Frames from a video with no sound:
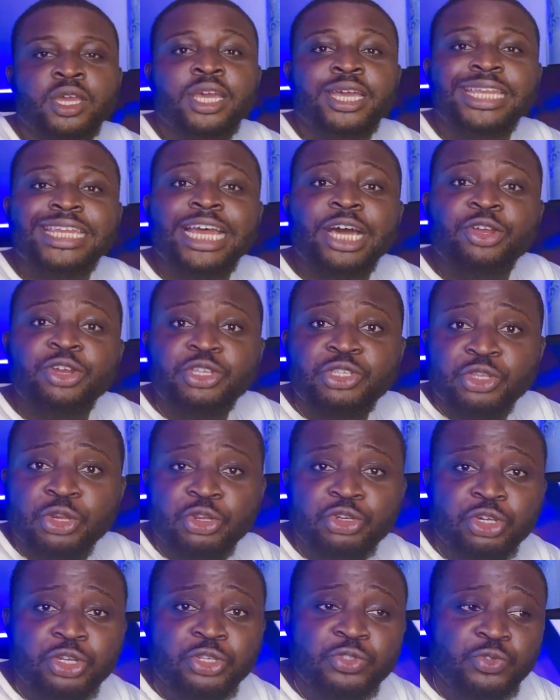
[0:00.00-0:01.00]
Now, the
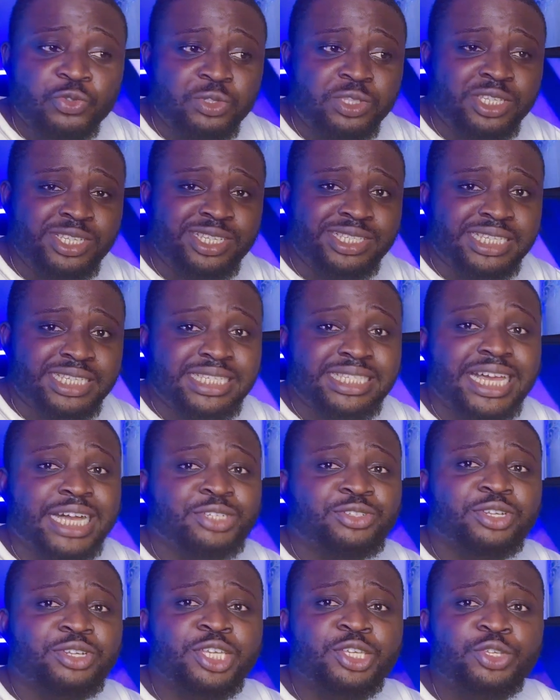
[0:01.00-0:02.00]
solution to this is
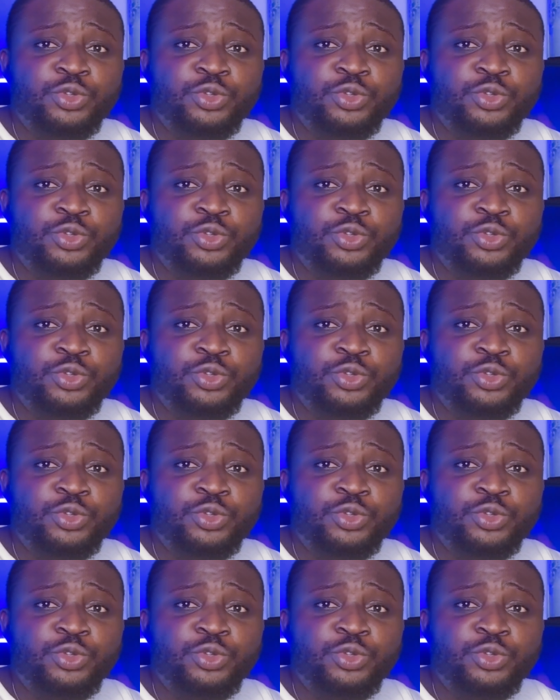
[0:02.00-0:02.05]
actually